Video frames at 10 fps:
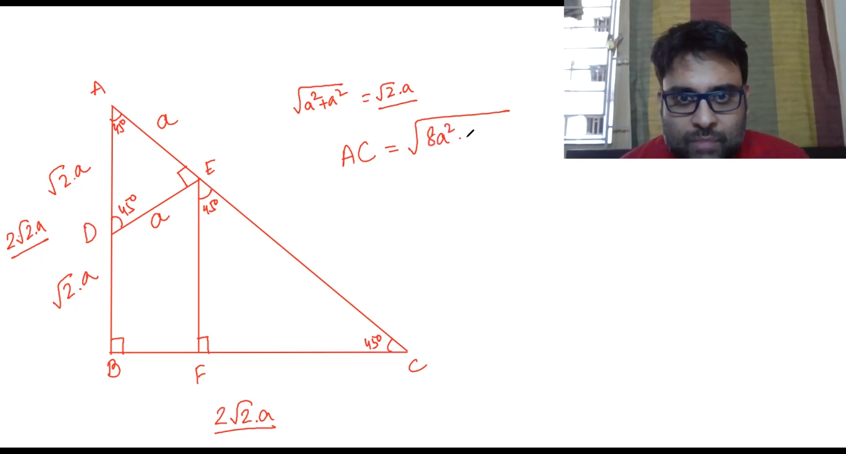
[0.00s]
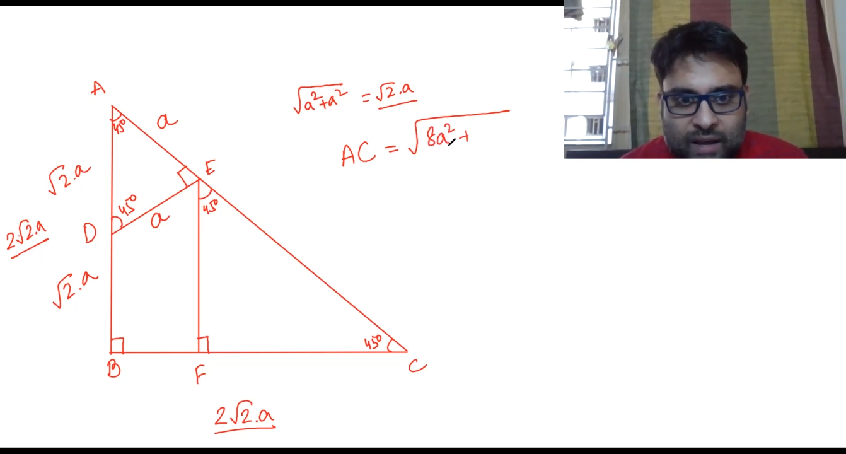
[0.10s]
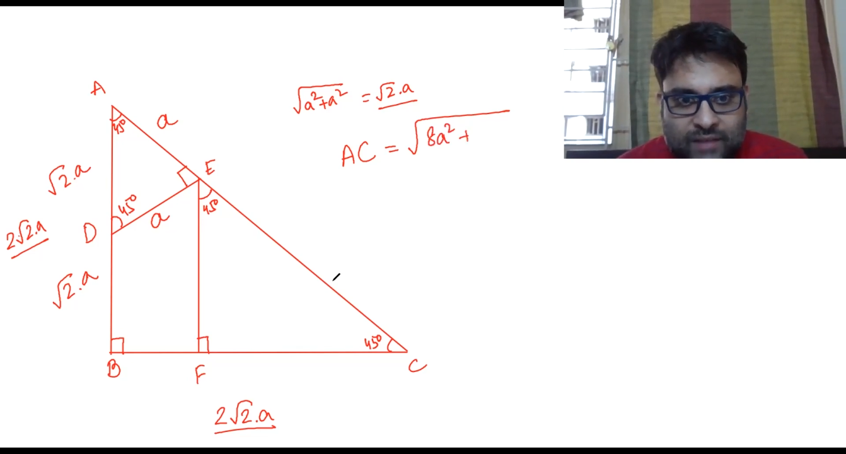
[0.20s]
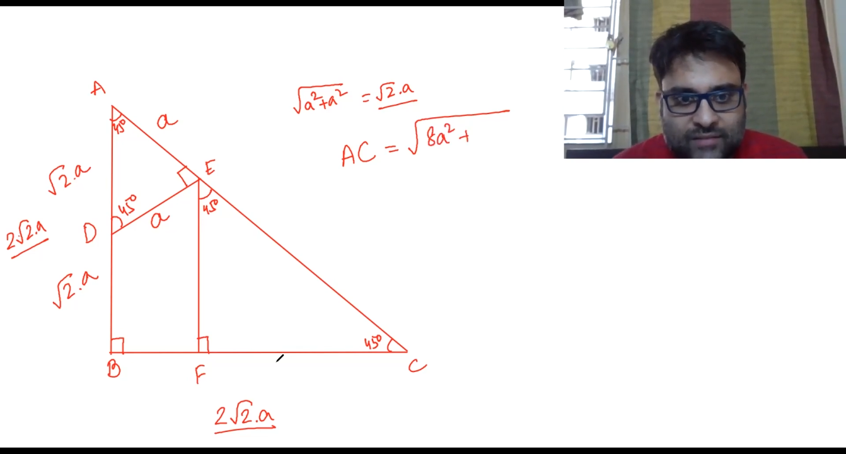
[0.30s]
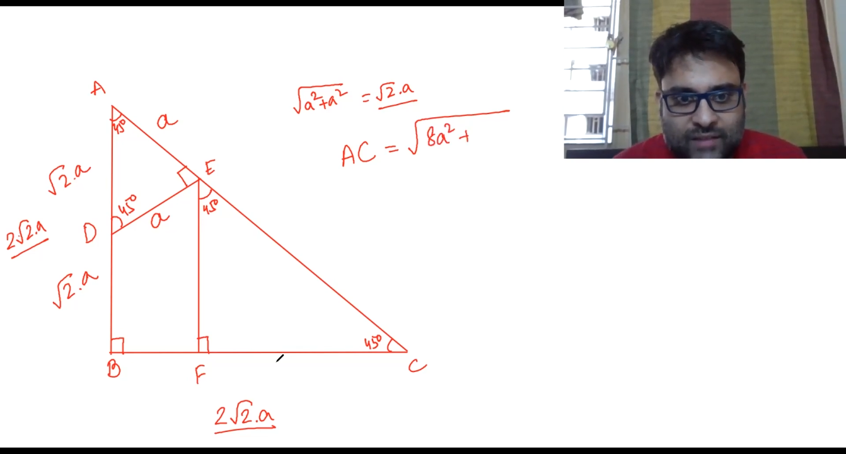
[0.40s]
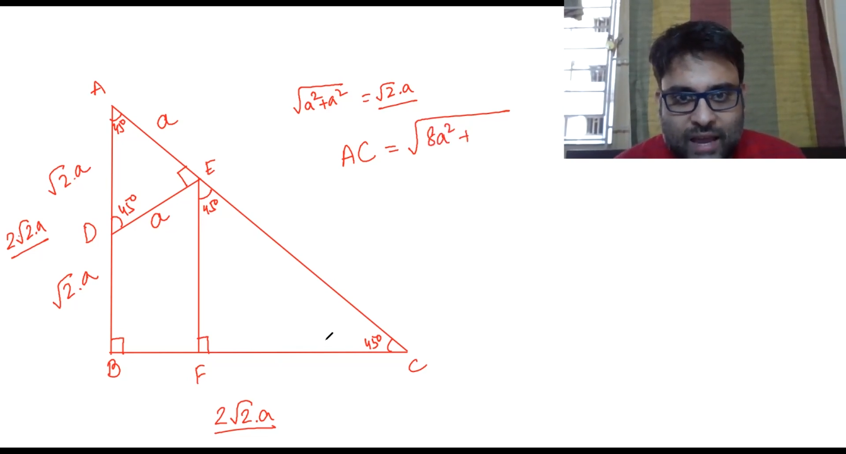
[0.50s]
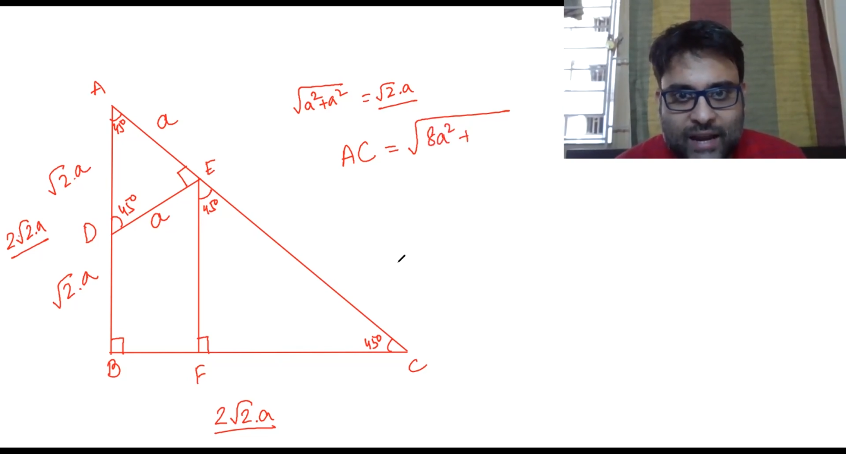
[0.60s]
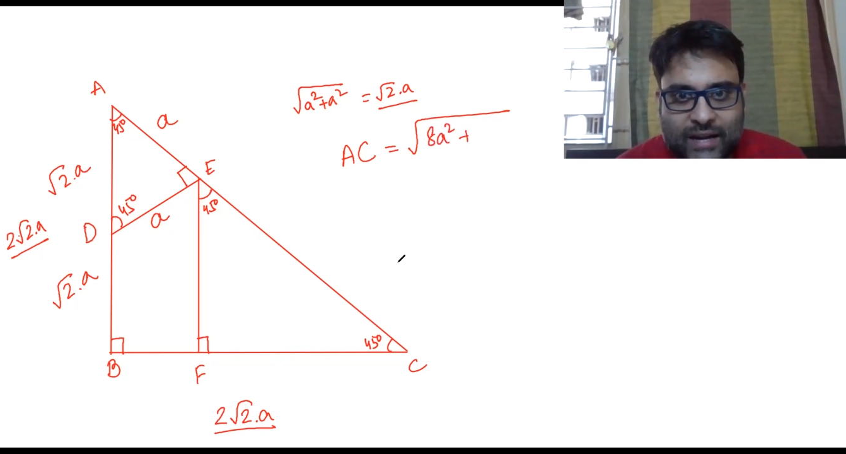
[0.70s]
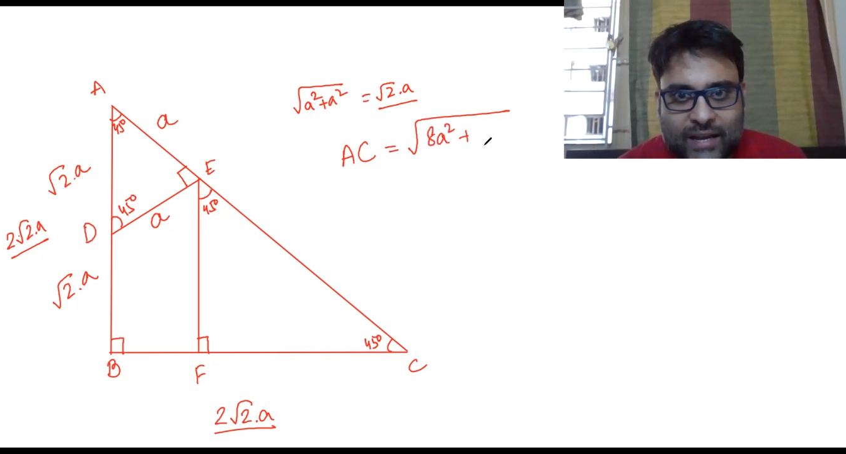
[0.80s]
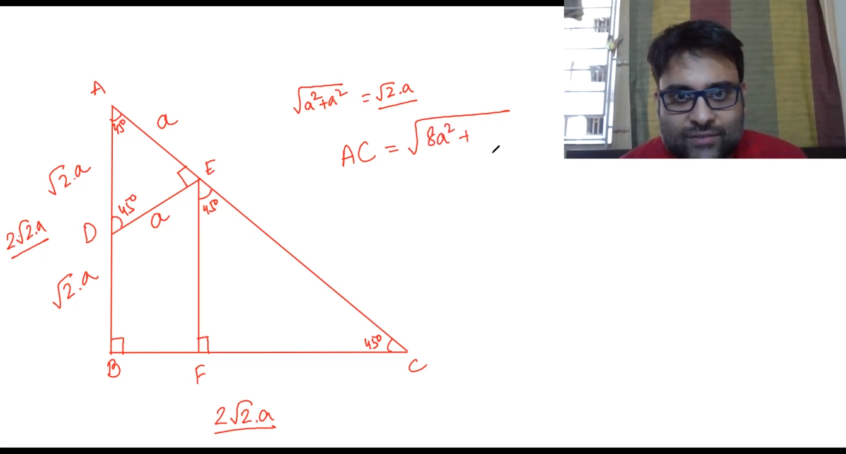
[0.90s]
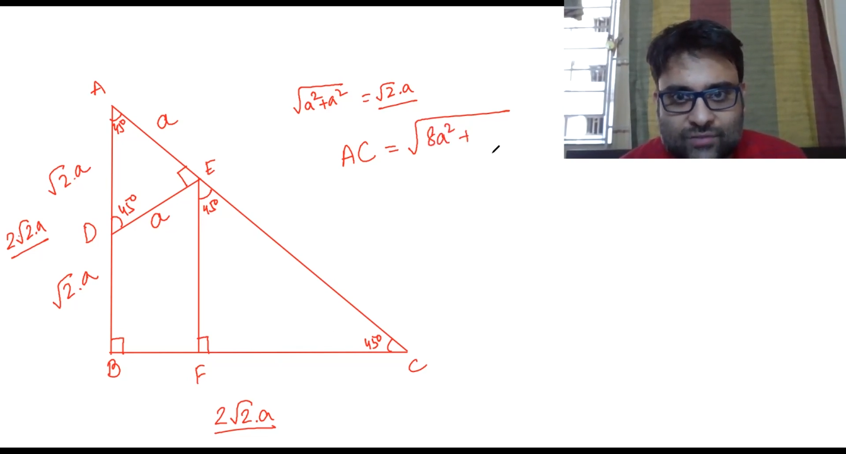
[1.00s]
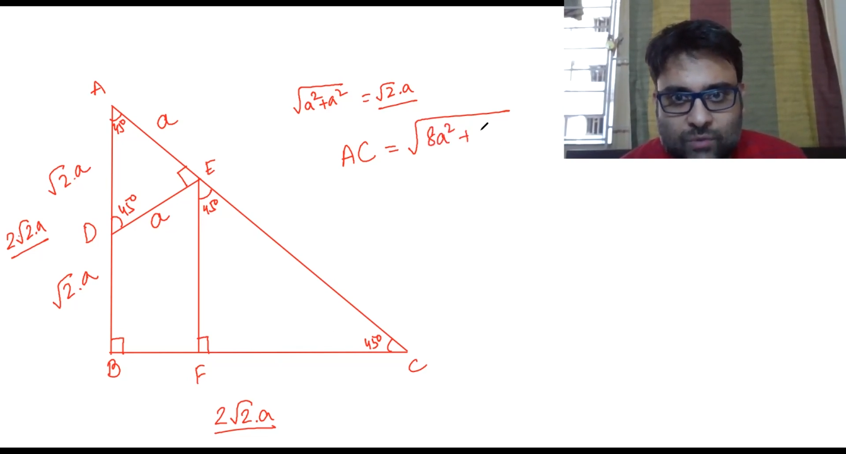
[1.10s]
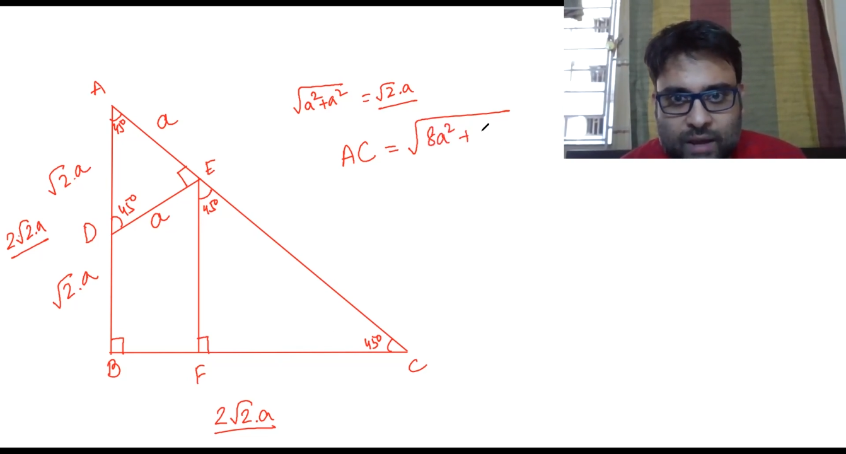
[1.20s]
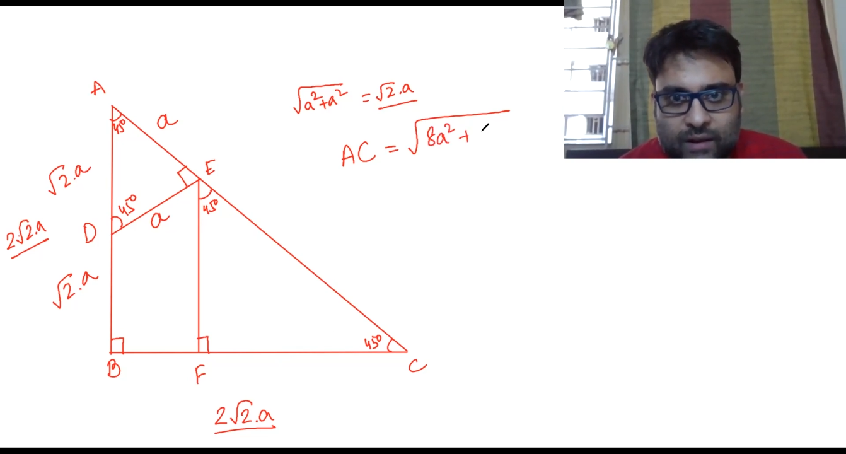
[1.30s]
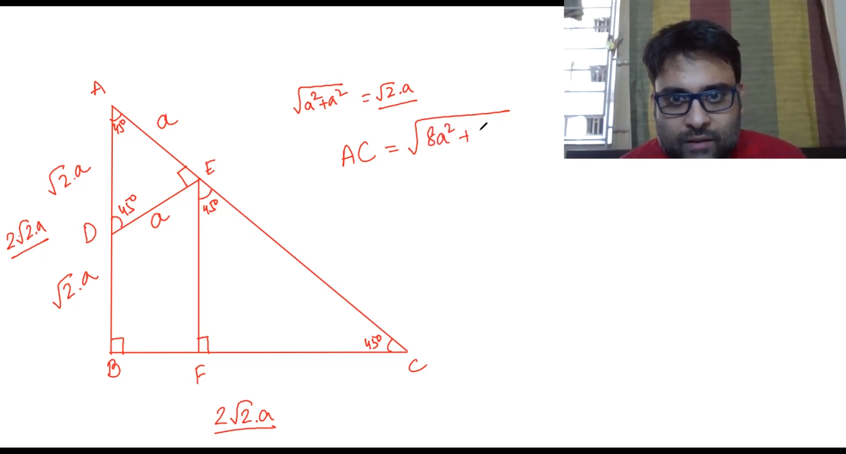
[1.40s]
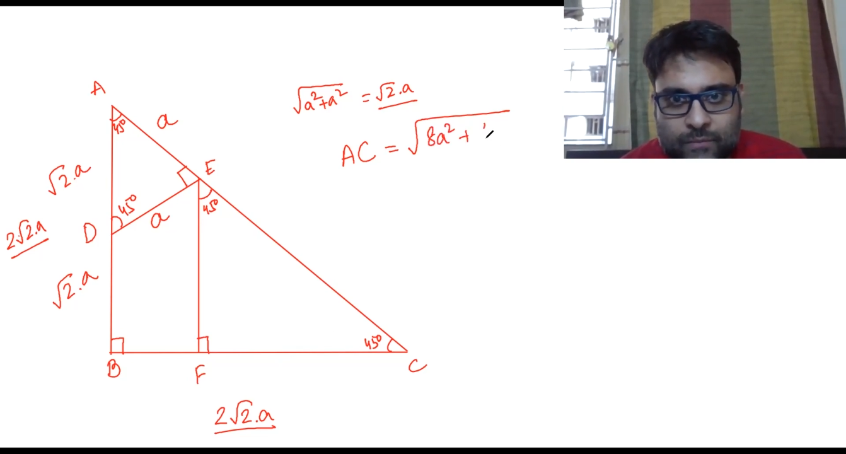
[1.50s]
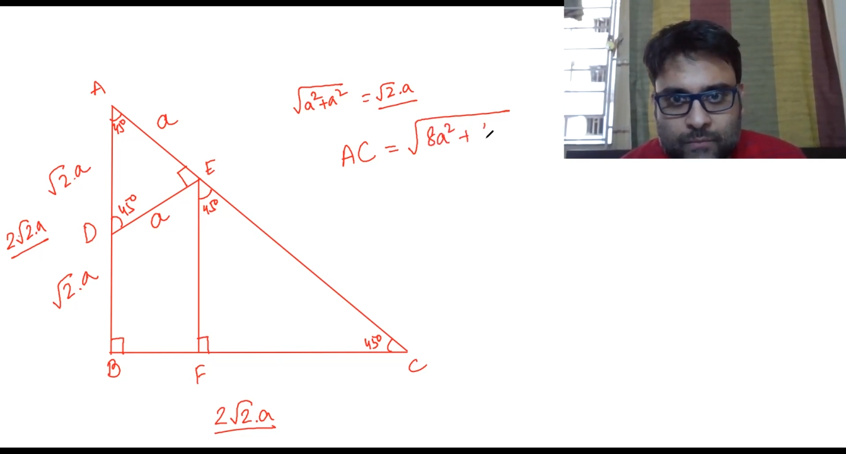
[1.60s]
plus 8A square.